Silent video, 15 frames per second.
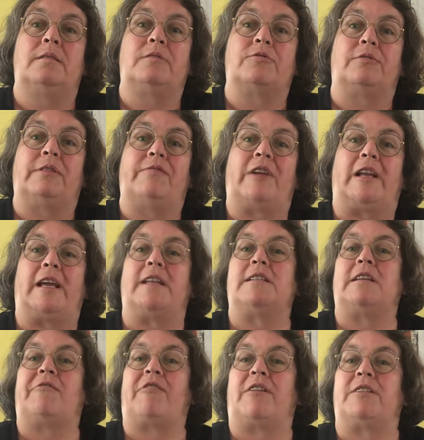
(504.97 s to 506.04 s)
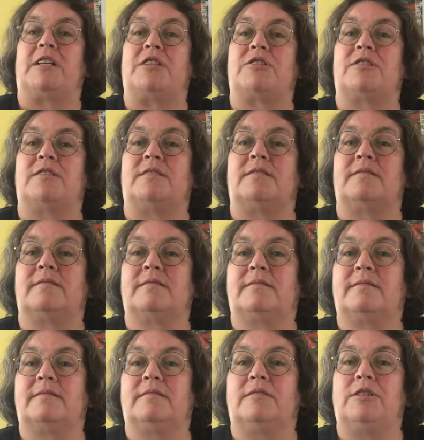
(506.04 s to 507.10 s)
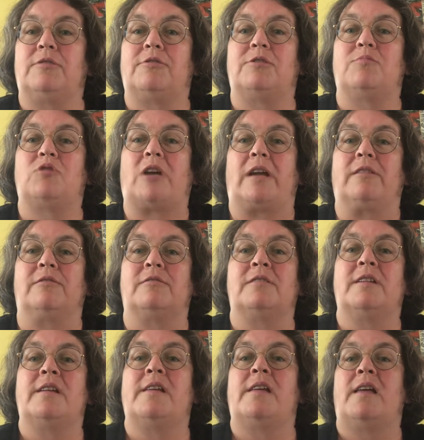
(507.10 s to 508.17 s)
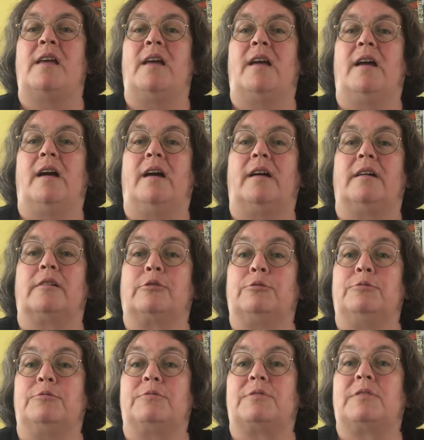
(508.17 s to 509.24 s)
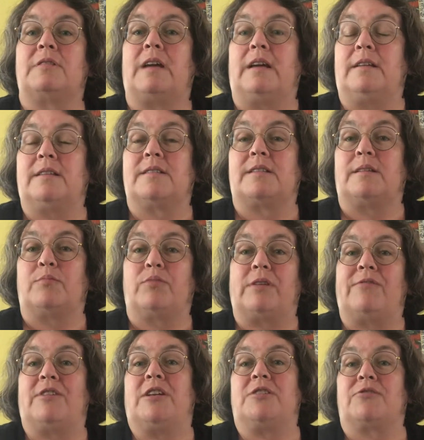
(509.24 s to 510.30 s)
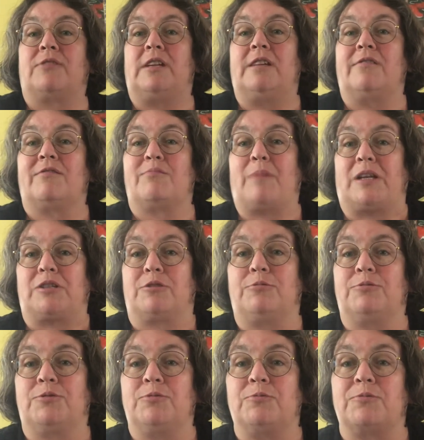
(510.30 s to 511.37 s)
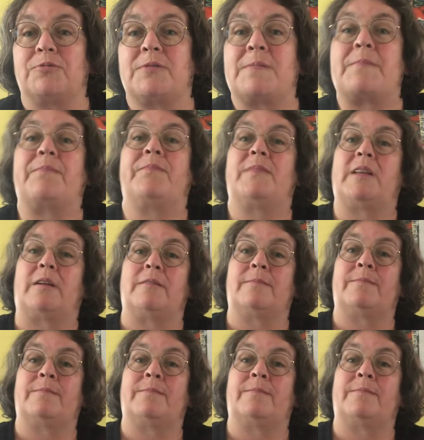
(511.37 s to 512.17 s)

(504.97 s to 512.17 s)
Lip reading: Doreen Valiente Foundation YouTube channel, and it's a brief history of magical tools. So